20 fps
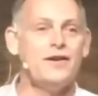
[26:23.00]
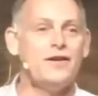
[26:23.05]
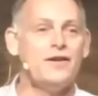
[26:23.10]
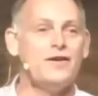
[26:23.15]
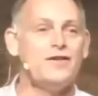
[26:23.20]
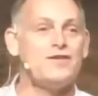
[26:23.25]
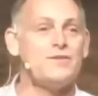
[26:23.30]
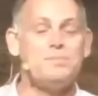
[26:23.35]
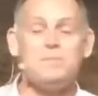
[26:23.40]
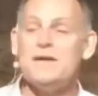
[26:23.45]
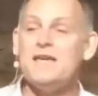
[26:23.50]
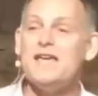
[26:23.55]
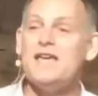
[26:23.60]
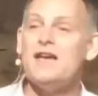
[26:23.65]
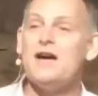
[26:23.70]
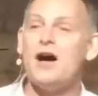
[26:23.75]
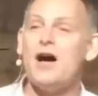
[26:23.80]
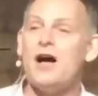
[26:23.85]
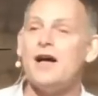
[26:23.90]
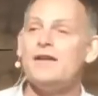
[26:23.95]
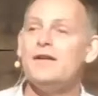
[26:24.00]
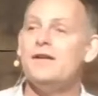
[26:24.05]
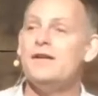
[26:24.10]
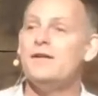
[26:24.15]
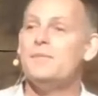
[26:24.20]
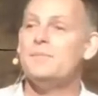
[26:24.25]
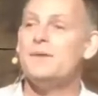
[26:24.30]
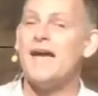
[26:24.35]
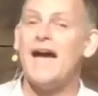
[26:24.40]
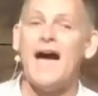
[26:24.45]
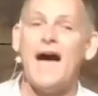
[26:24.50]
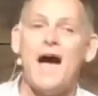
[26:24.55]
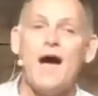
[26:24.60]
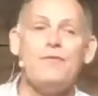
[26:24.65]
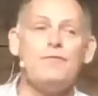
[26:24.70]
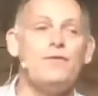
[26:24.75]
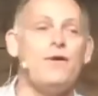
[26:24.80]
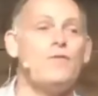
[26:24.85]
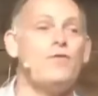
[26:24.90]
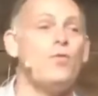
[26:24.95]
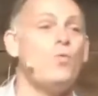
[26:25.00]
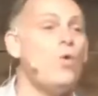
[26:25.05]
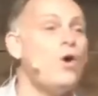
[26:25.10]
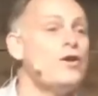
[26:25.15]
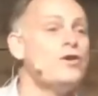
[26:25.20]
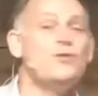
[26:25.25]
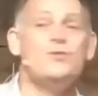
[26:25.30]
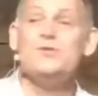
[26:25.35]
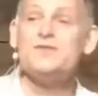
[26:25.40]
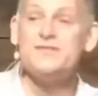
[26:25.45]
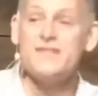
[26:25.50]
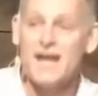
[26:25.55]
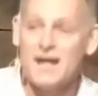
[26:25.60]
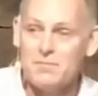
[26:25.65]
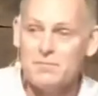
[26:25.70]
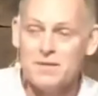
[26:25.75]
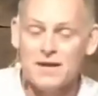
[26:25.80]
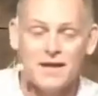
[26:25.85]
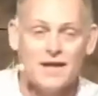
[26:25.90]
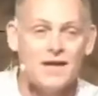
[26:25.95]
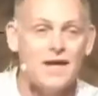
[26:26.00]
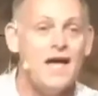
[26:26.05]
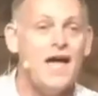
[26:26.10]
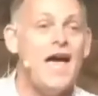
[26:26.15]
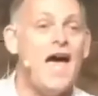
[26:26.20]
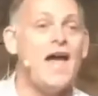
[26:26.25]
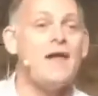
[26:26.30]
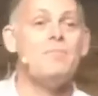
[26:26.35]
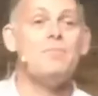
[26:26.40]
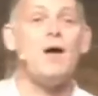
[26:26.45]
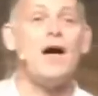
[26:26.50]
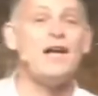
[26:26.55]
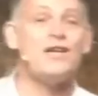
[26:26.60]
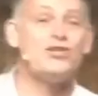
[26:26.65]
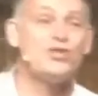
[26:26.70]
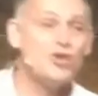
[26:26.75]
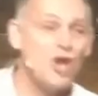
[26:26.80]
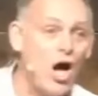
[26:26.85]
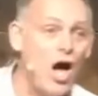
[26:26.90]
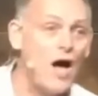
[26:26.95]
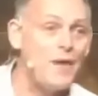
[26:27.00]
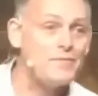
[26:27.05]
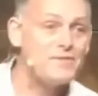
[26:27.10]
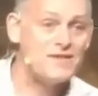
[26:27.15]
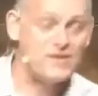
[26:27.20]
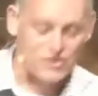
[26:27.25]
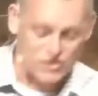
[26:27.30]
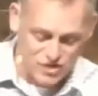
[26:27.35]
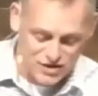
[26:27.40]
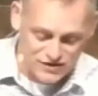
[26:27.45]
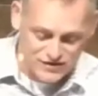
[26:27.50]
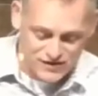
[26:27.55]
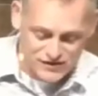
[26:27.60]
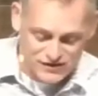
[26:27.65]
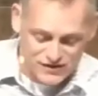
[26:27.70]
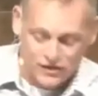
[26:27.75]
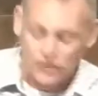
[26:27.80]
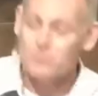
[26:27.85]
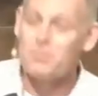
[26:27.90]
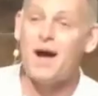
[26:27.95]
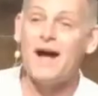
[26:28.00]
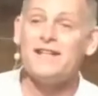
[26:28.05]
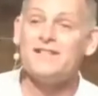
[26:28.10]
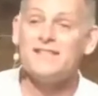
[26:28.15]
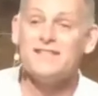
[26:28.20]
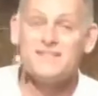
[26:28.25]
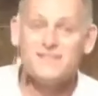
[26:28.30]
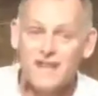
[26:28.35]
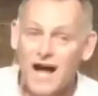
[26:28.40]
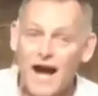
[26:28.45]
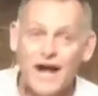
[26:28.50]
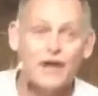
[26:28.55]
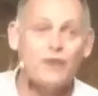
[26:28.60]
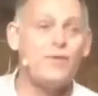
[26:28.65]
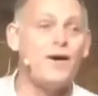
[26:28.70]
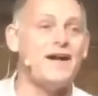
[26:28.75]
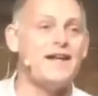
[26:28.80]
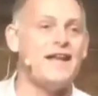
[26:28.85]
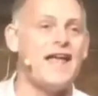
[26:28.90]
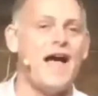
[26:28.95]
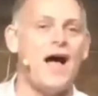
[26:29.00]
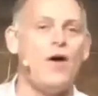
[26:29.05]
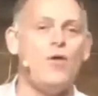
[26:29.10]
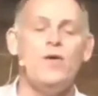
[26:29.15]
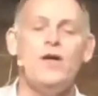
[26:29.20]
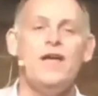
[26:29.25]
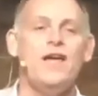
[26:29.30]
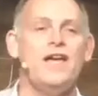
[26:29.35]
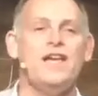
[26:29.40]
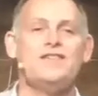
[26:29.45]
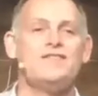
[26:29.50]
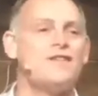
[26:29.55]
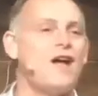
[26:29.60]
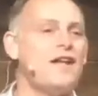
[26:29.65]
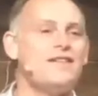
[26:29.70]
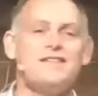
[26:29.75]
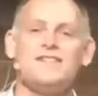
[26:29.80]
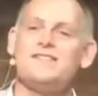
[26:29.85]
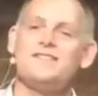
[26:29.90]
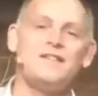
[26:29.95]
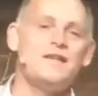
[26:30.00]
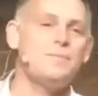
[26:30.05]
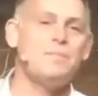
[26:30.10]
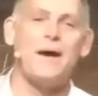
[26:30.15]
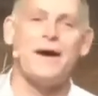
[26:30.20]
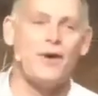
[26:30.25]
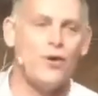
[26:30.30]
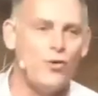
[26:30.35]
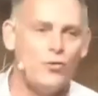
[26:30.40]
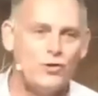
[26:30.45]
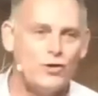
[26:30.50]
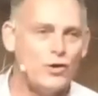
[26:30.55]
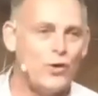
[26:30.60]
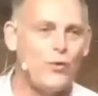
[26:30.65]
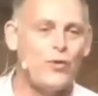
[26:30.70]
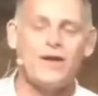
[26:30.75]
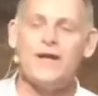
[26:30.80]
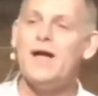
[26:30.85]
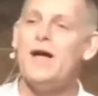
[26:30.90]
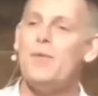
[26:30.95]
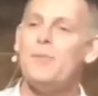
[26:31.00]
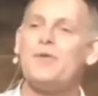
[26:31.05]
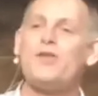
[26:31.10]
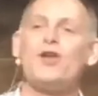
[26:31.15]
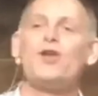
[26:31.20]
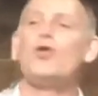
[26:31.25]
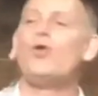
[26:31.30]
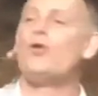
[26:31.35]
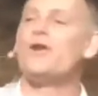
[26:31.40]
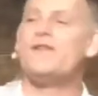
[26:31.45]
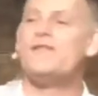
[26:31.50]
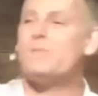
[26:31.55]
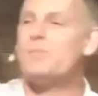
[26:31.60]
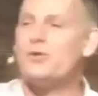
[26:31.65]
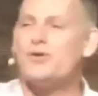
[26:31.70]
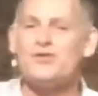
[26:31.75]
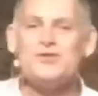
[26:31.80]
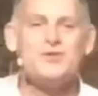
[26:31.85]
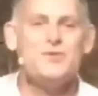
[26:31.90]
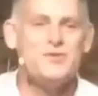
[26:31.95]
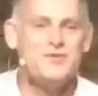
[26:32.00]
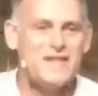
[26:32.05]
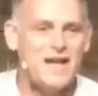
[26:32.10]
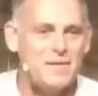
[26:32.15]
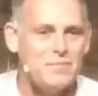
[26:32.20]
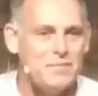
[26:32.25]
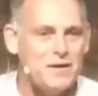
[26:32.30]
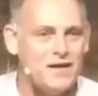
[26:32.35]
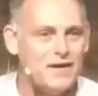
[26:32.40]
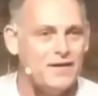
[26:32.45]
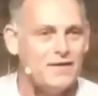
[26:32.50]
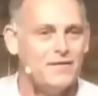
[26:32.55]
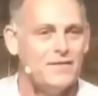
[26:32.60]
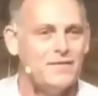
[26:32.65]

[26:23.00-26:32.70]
speaking on behalf of the one who sent me. And my job, says Jesus here, my desire right now is not to seek my own glory, but the glory of the person who sent me.